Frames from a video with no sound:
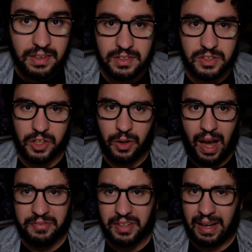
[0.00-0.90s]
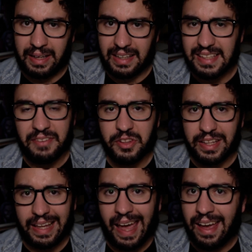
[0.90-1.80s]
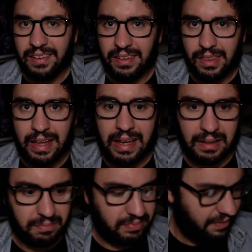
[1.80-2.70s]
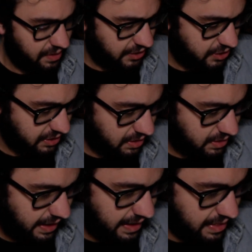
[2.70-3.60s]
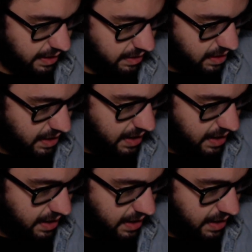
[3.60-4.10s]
So after I guess after the Cannes thing, David Lynch has stayed there.